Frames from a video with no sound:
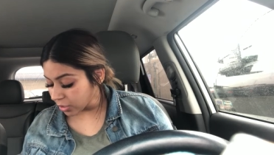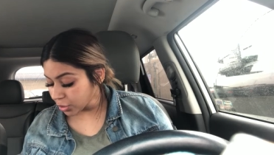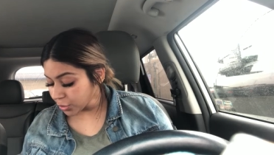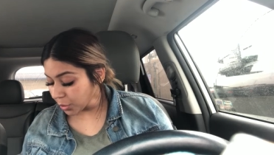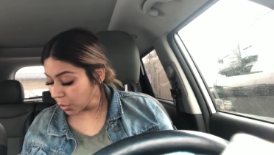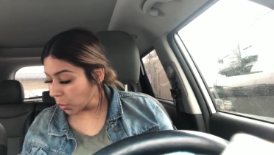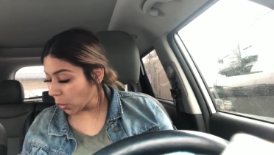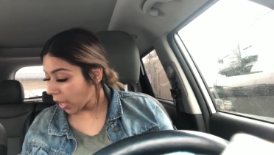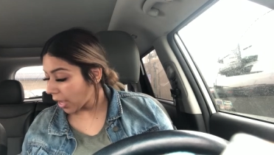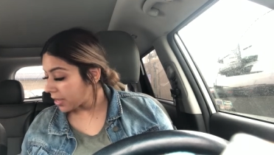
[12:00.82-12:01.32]

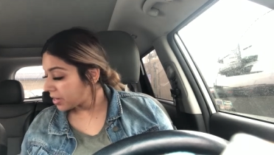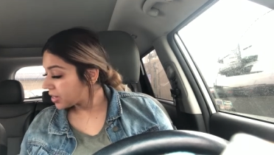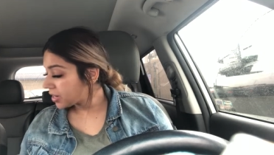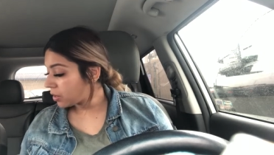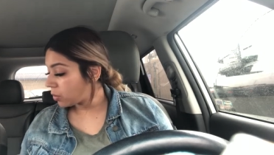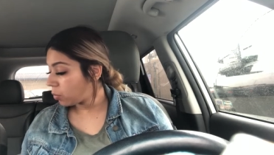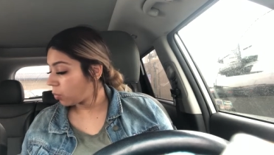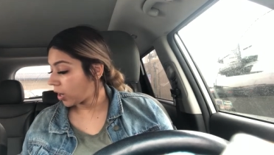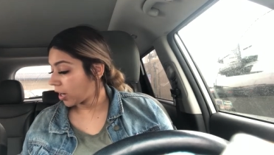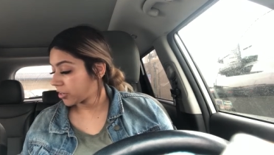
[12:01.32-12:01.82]
So I
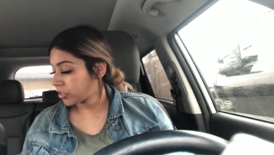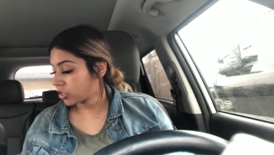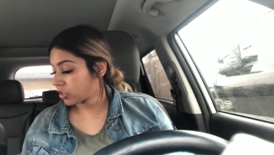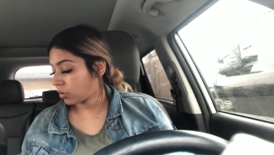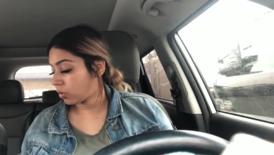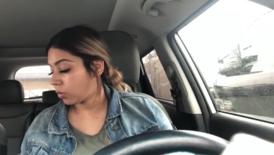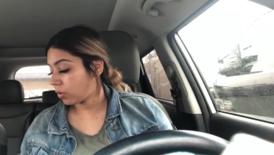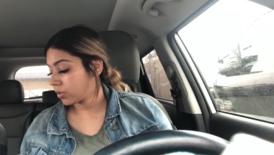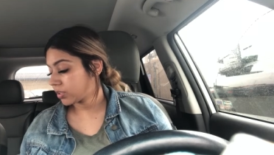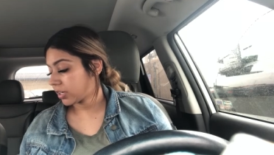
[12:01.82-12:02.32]
didn't watch
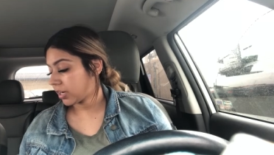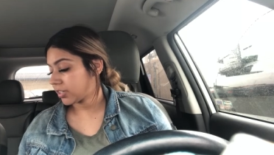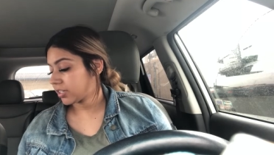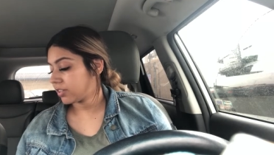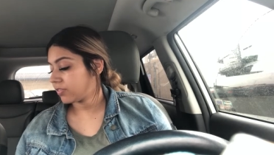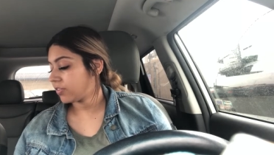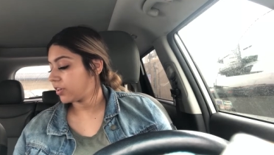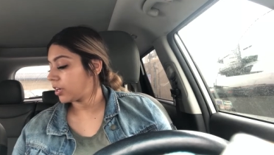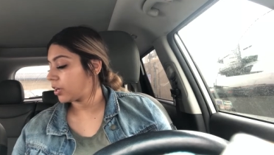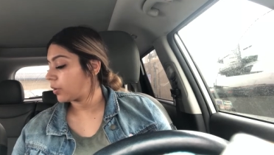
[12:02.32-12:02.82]
the whole
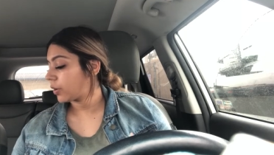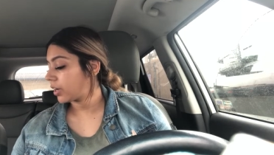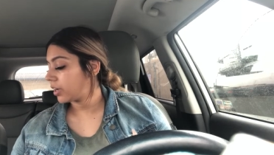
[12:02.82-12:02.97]
Tati video.